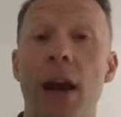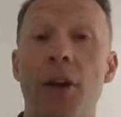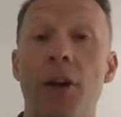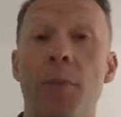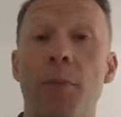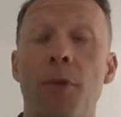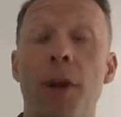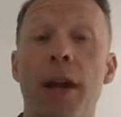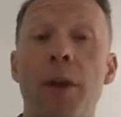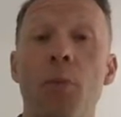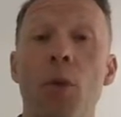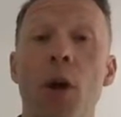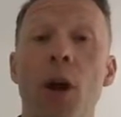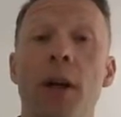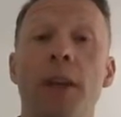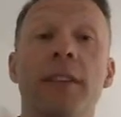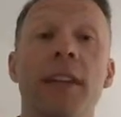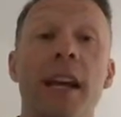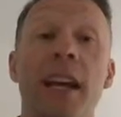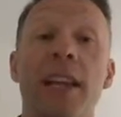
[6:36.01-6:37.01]
how your brain
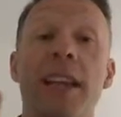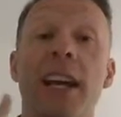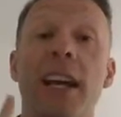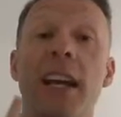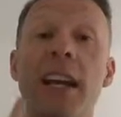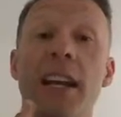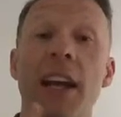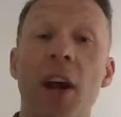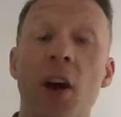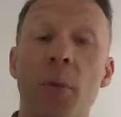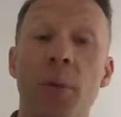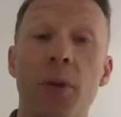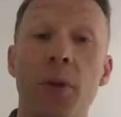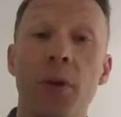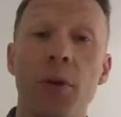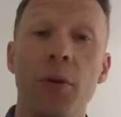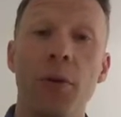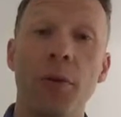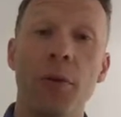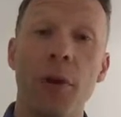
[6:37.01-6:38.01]
works, that can help
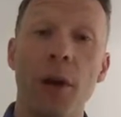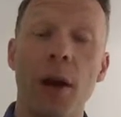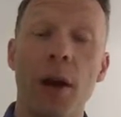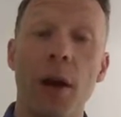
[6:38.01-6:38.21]
you